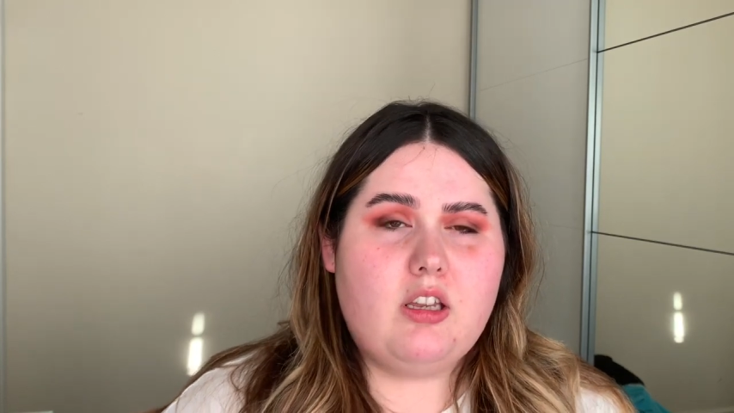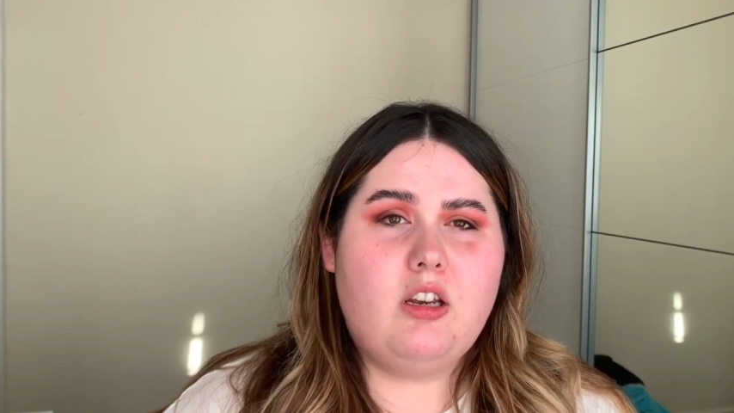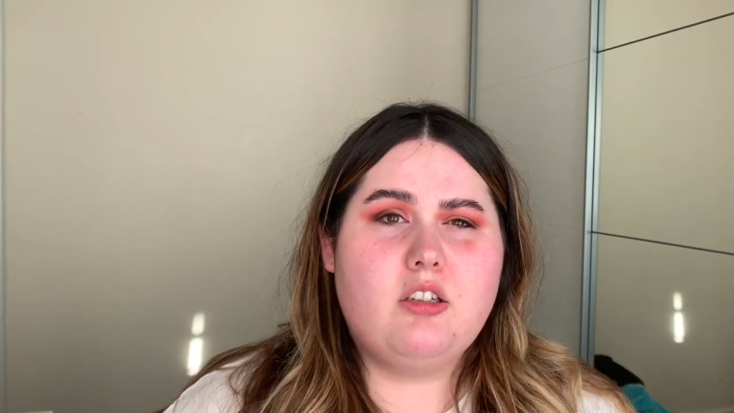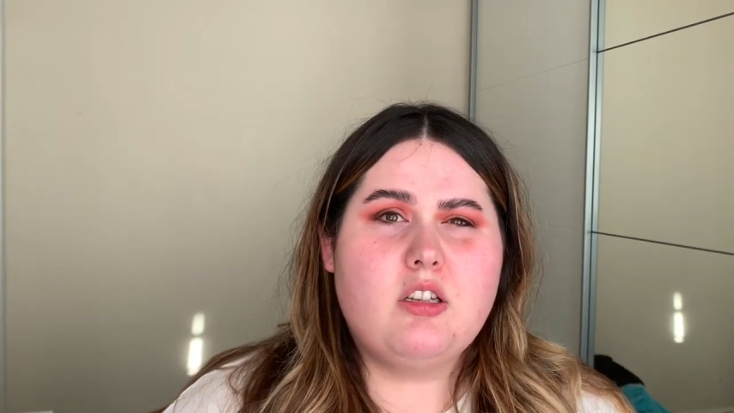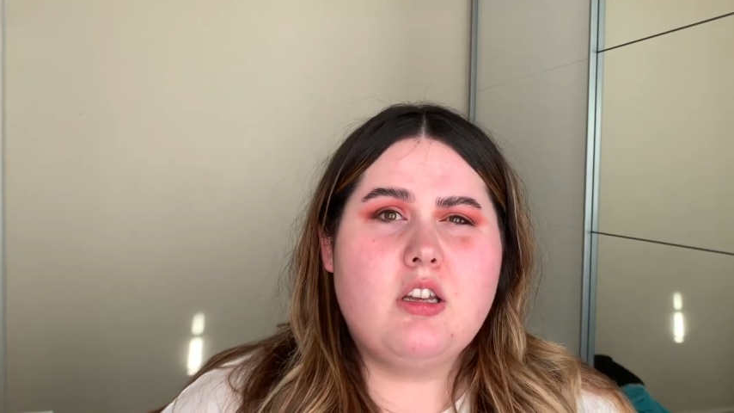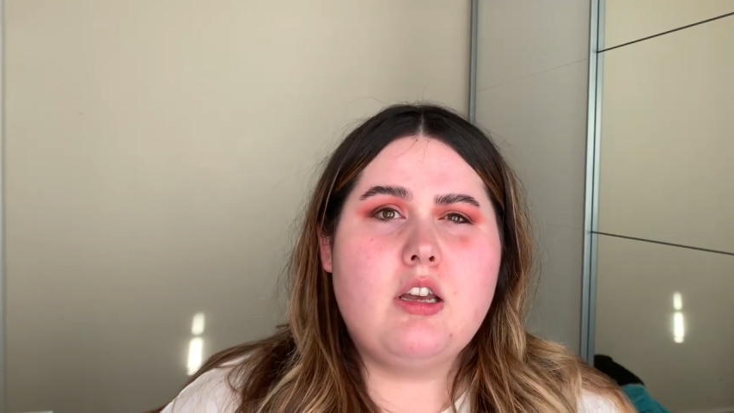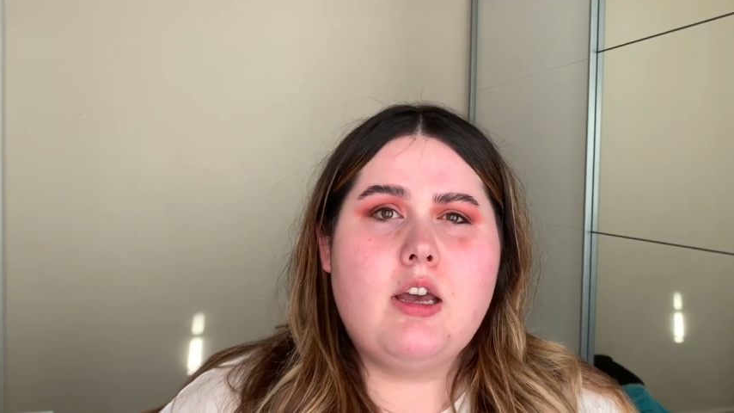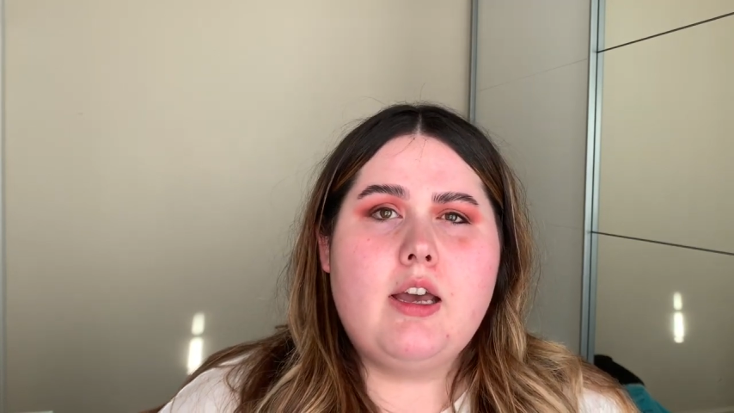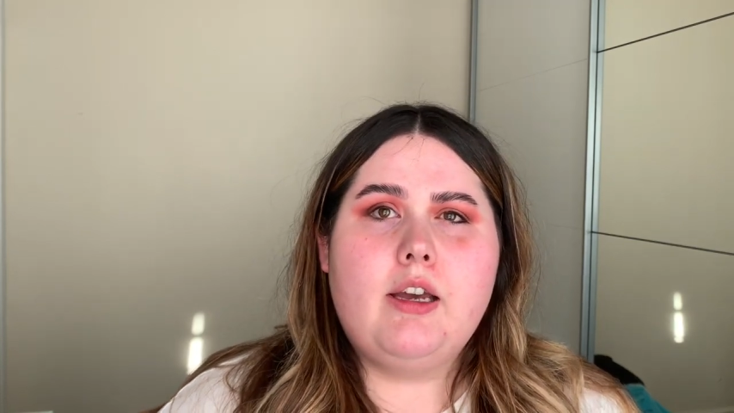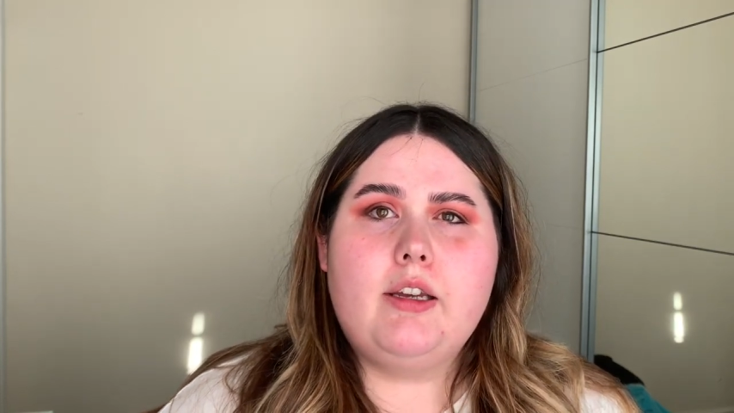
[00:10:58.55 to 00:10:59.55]
and
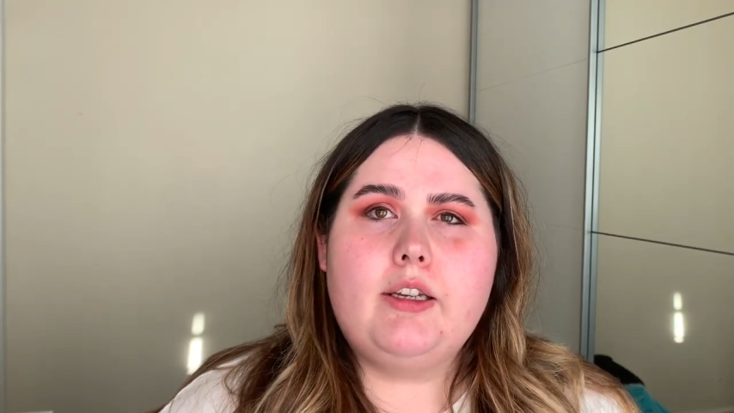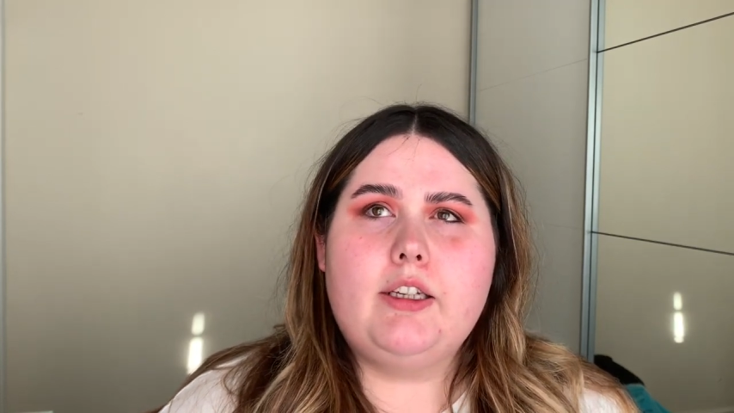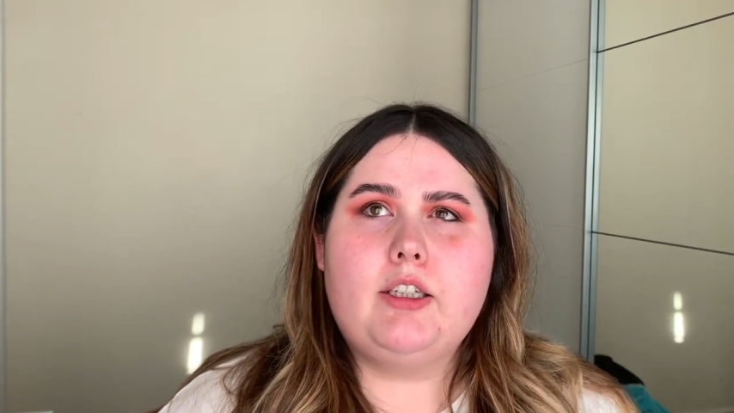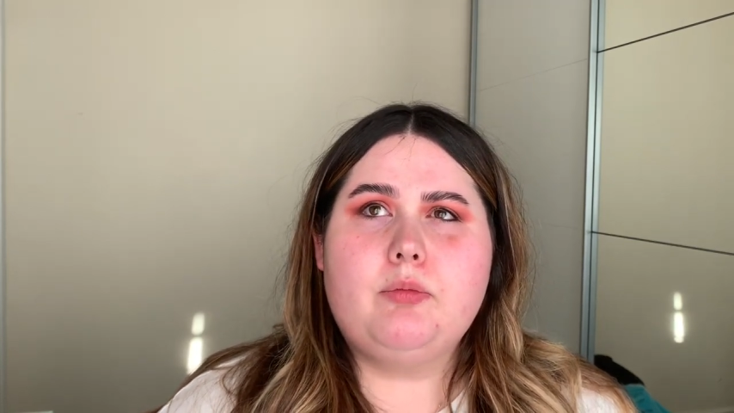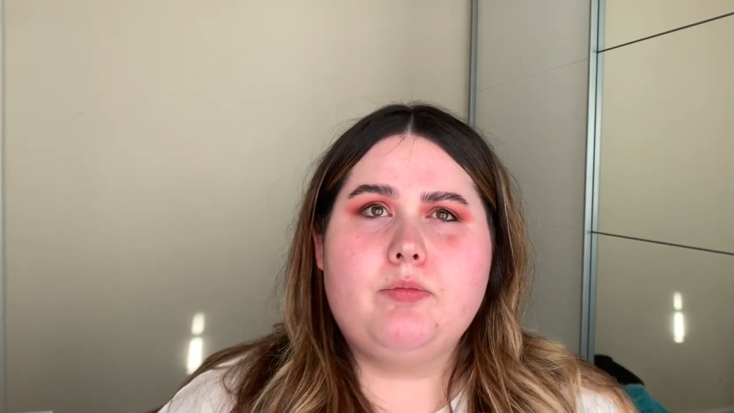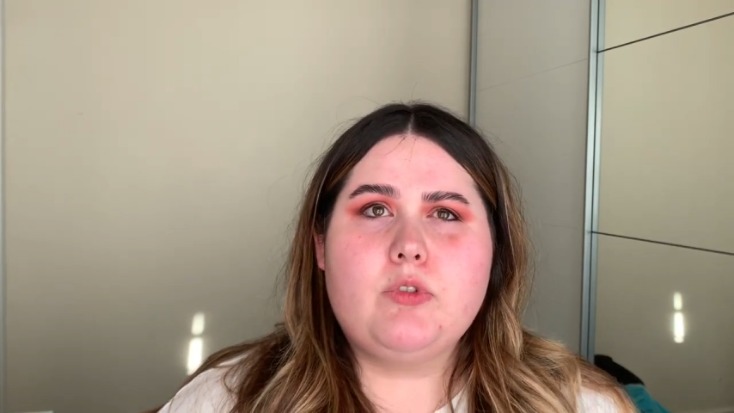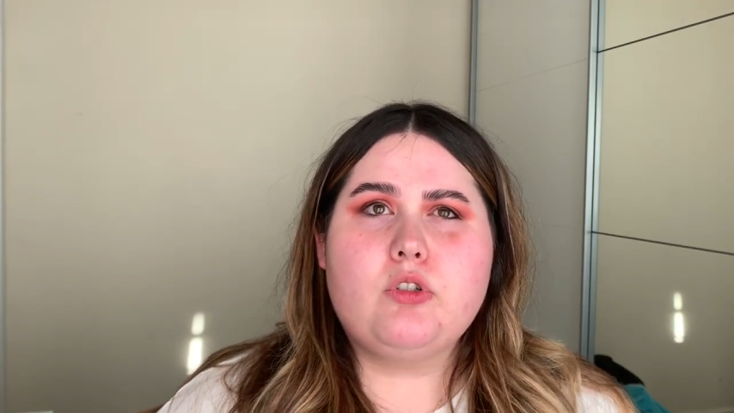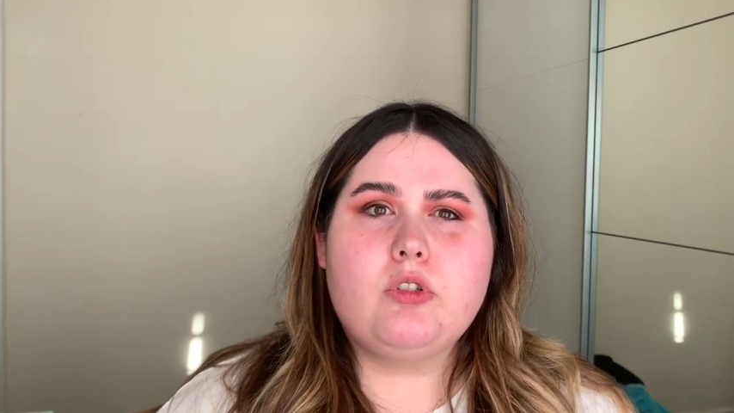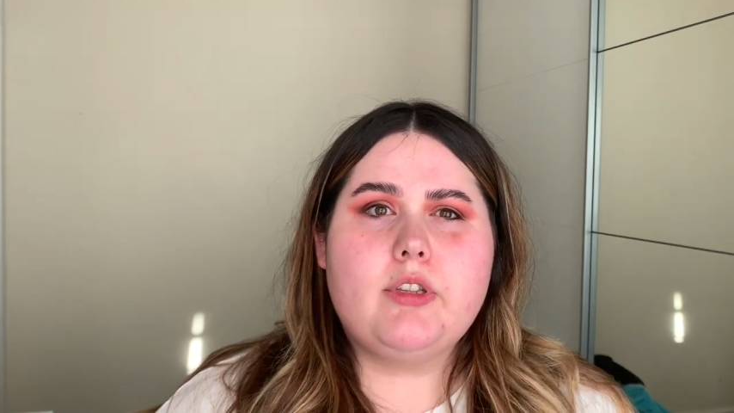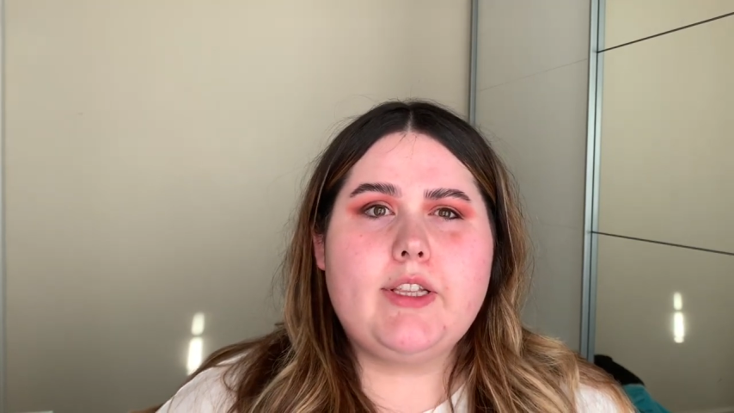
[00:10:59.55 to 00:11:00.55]

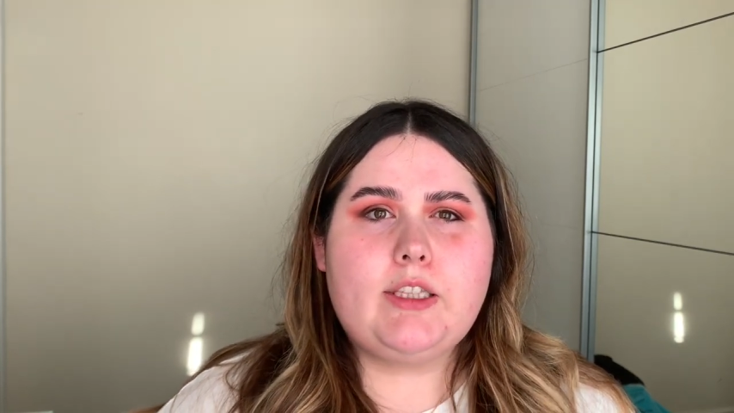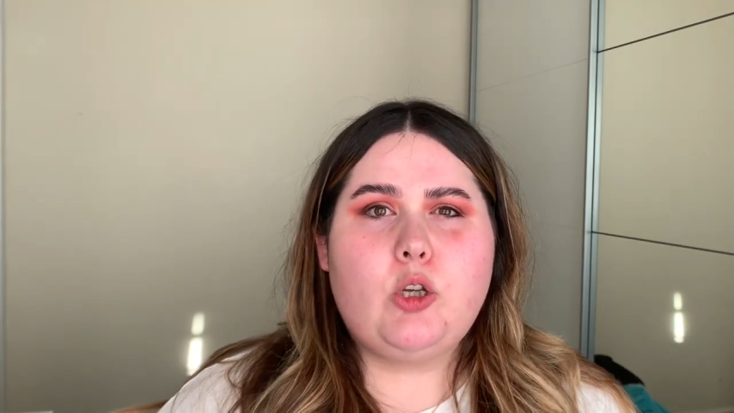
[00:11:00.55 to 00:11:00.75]
just little